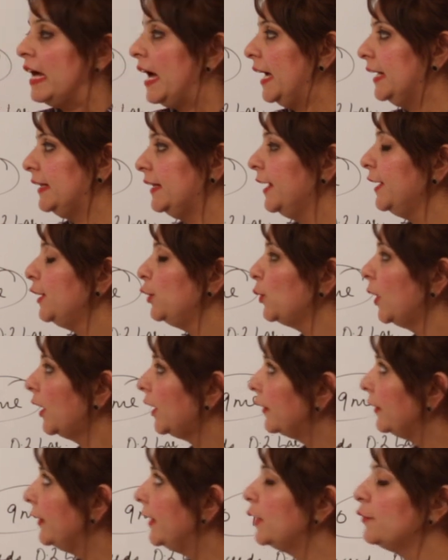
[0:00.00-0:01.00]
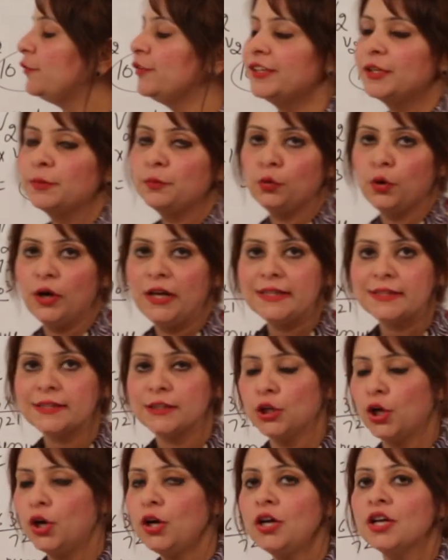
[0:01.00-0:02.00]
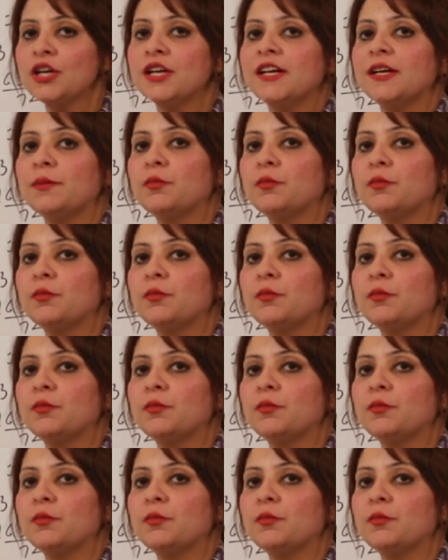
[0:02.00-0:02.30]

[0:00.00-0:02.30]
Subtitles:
I think you are clear with the Boyle's law.